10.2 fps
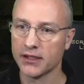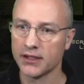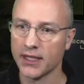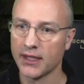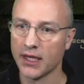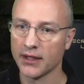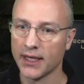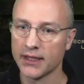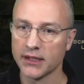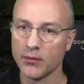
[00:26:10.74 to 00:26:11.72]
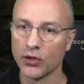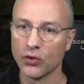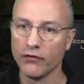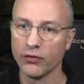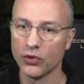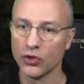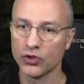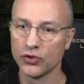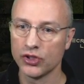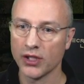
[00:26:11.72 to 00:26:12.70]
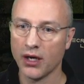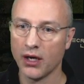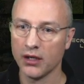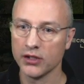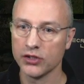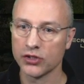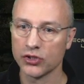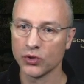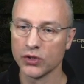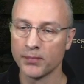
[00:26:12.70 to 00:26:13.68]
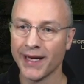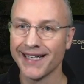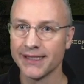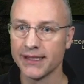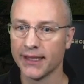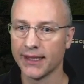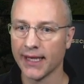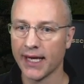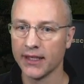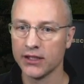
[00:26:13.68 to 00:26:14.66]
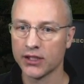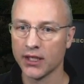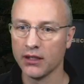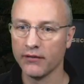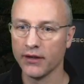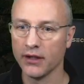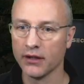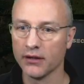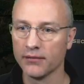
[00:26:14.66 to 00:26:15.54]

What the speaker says: I said that the last time. We're going from Crossroads to Heartlands, so it's past the garage kind of area.